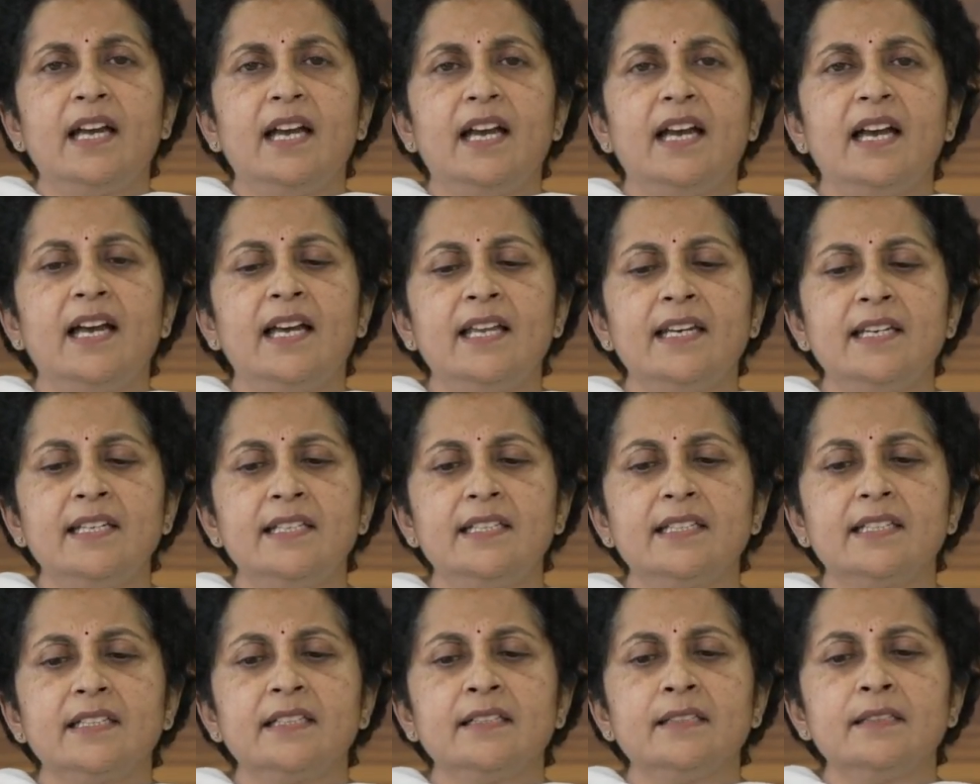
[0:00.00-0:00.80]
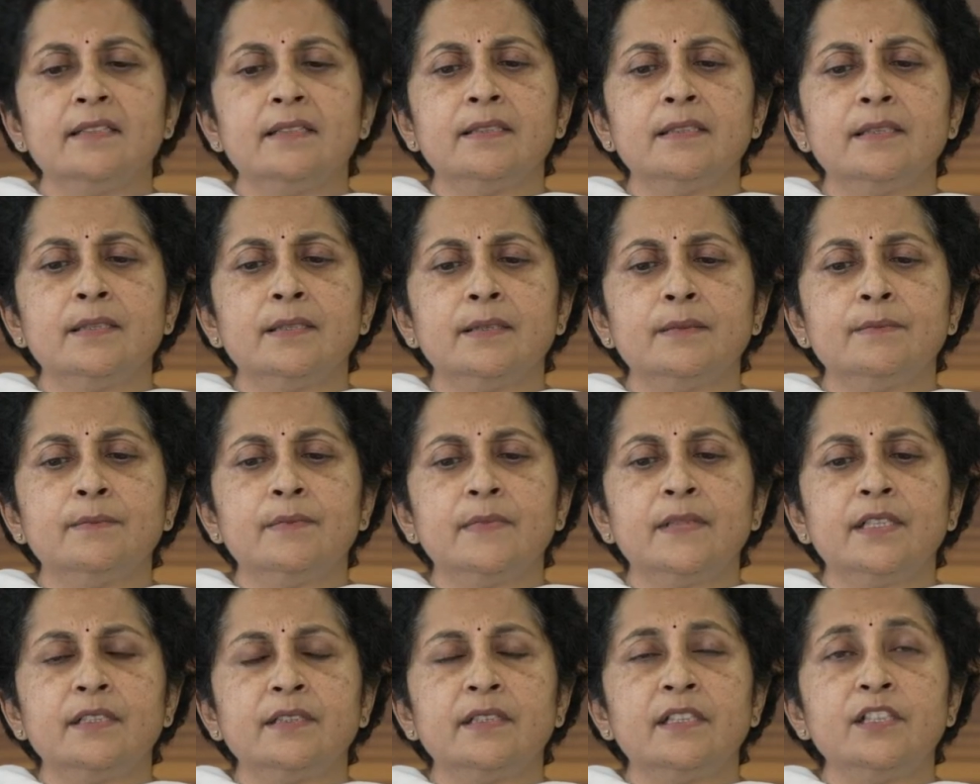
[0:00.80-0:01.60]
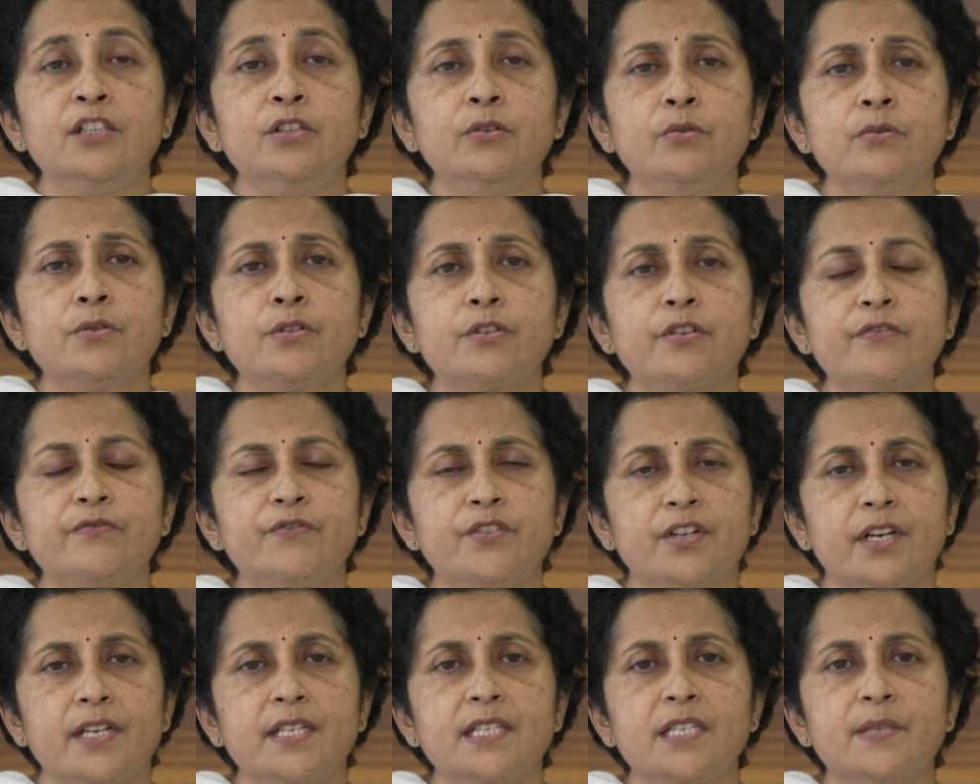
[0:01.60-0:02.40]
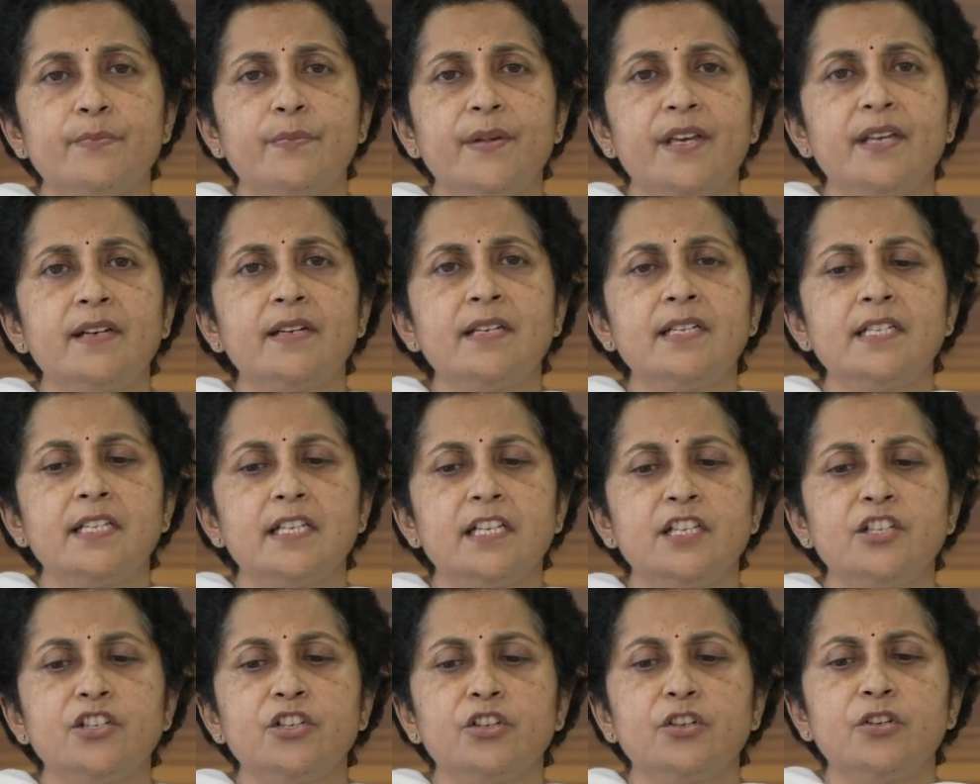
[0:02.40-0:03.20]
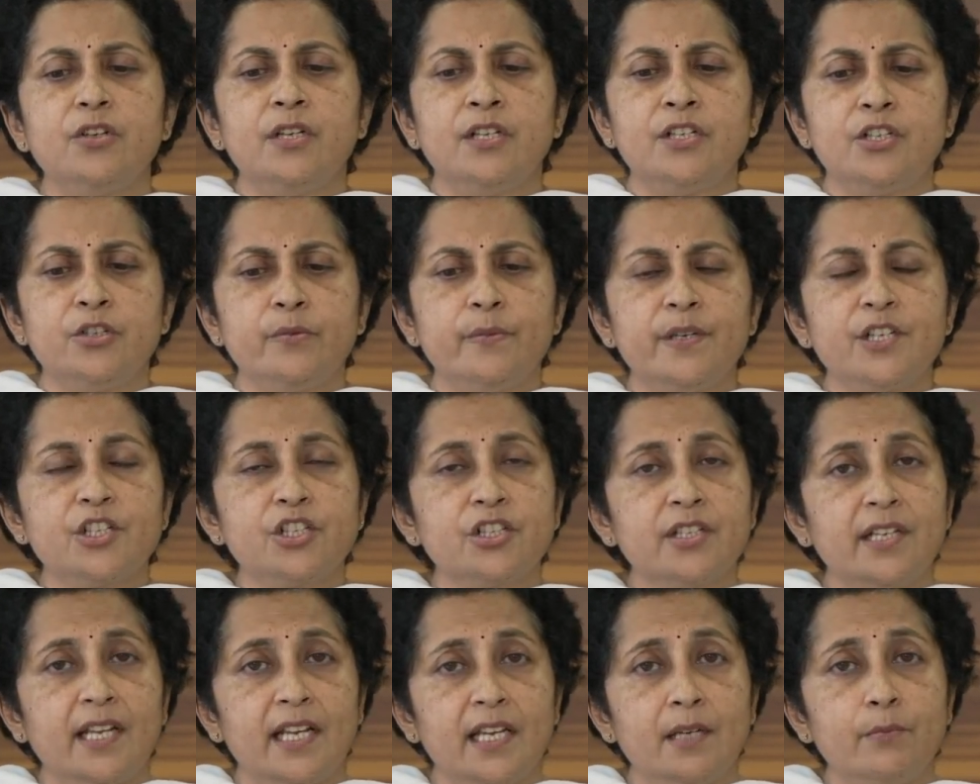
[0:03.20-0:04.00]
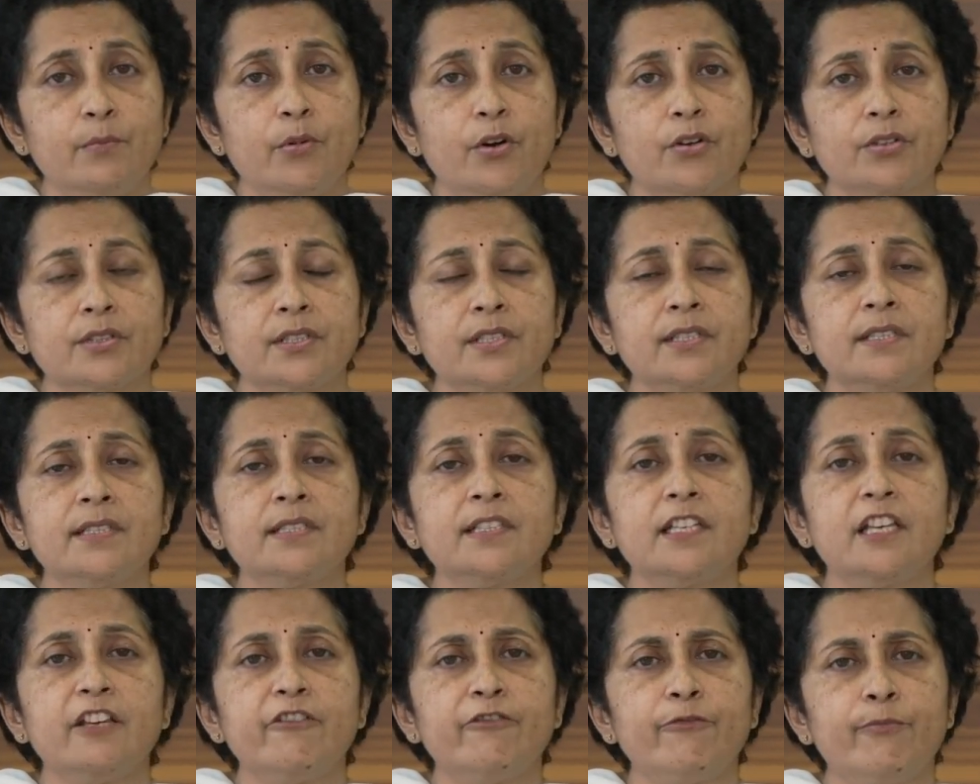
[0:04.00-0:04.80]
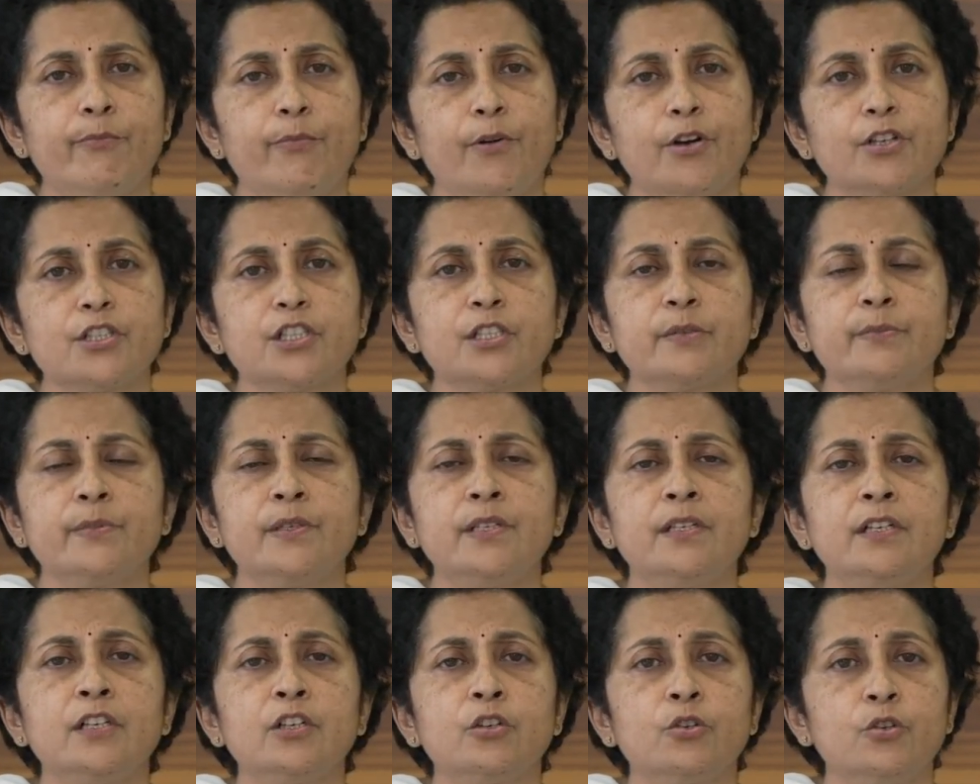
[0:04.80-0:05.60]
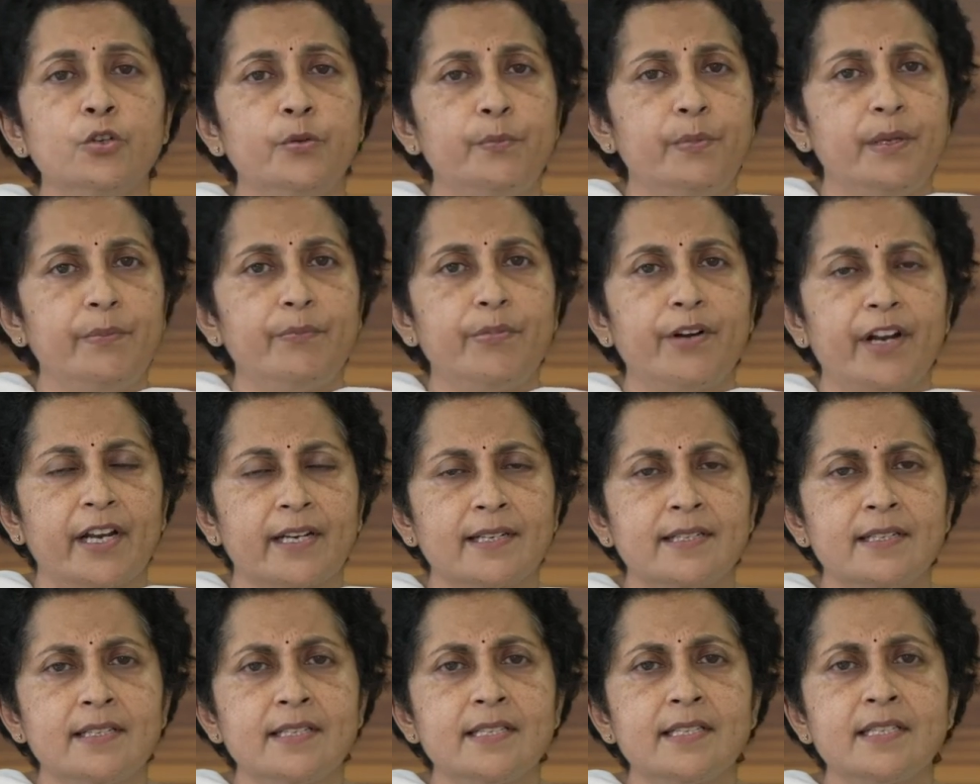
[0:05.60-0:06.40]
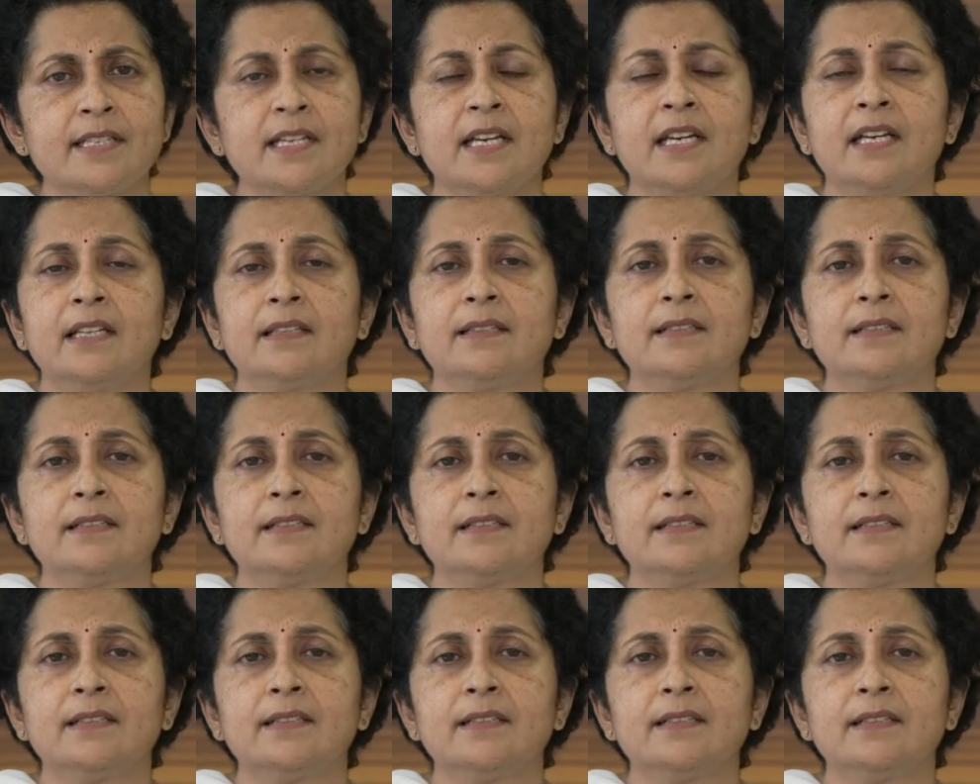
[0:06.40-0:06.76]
and the use of transparent intubation head boxes, if possible, could be practiced.